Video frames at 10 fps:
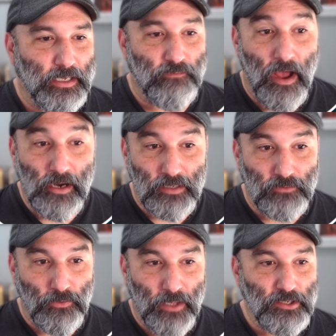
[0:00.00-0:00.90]

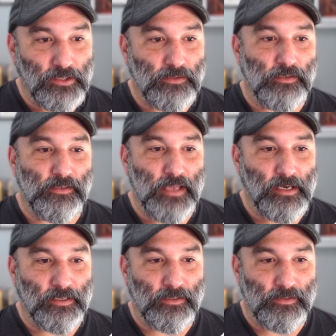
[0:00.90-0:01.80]
Evocative locations and
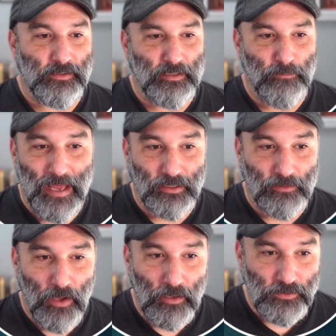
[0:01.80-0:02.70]
settings,
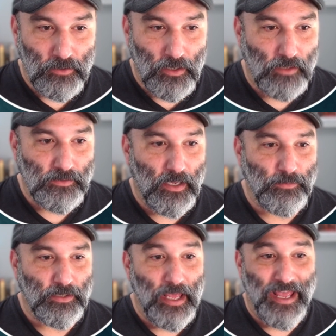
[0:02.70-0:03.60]
thematic monster
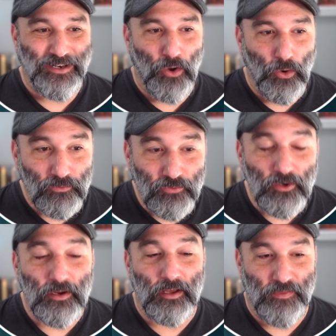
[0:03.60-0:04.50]
concepts, and
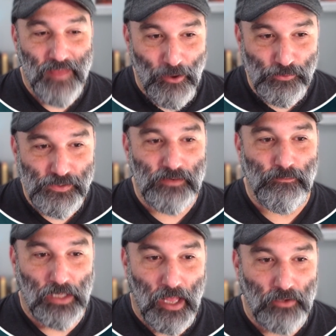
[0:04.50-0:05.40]
over
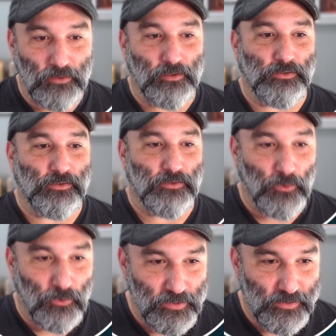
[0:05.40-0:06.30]
1,000 plot hooks,
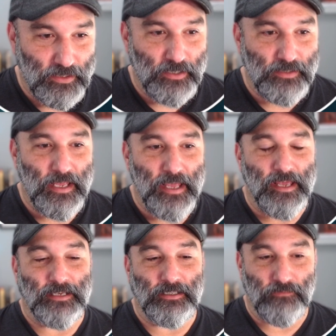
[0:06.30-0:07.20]
story seeds,
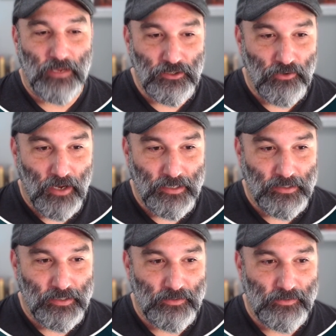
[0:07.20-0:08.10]
and adventure
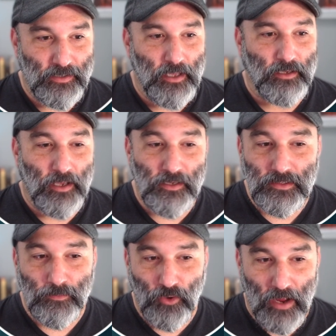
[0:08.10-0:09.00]
ideas
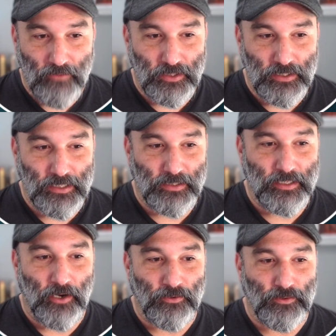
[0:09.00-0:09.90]
custom crafted to get
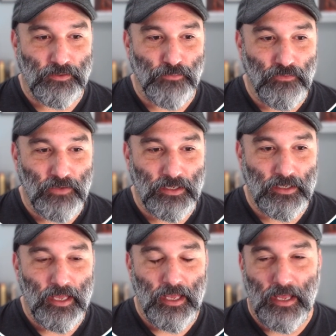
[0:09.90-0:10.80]
the characters
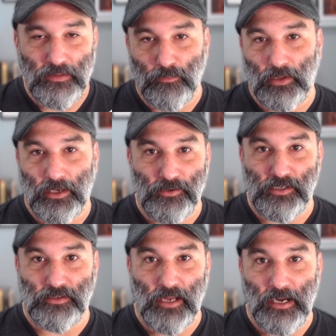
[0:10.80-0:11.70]
moving and the
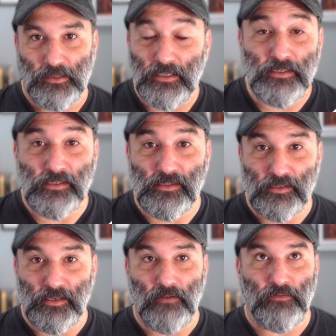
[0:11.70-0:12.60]
players excited. This is the
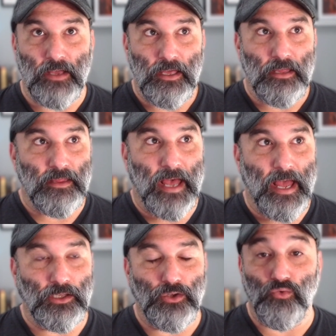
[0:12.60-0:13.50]
stuff
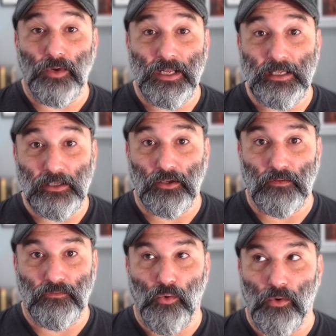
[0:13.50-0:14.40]
that you really
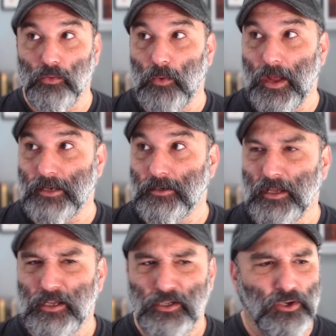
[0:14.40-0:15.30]
look for when
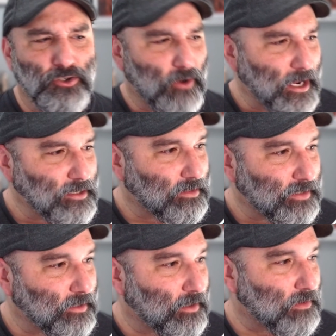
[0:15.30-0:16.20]
you're trying to
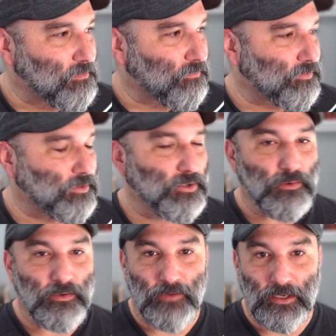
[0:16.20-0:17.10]
think of
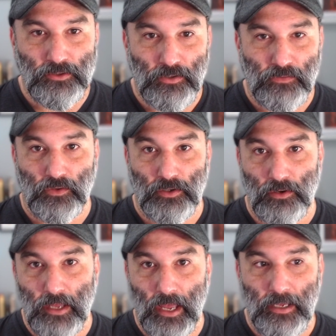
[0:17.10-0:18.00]
new adventures for
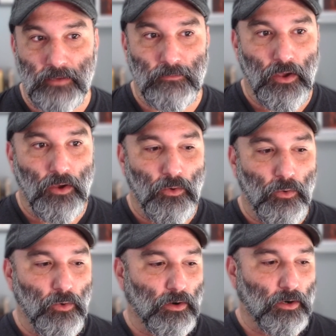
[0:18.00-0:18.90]
your game
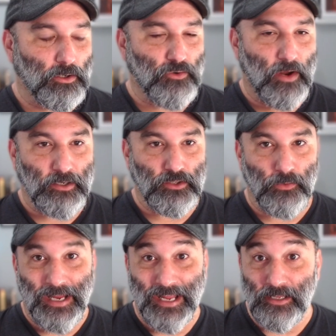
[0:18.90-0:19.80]
or trying
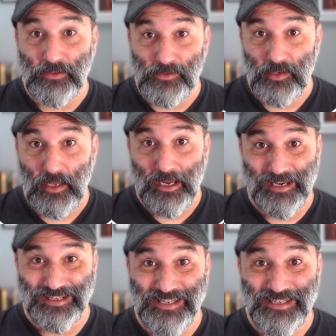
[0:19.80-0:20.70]
to enhance
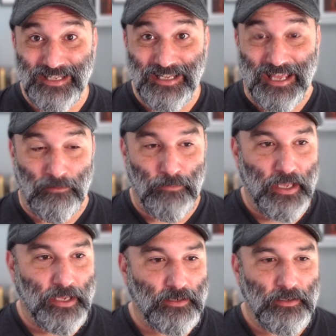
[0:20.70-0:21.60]
an existing
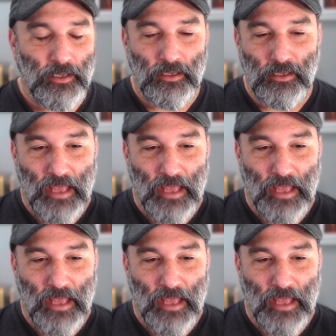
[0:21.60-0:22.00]
campaign.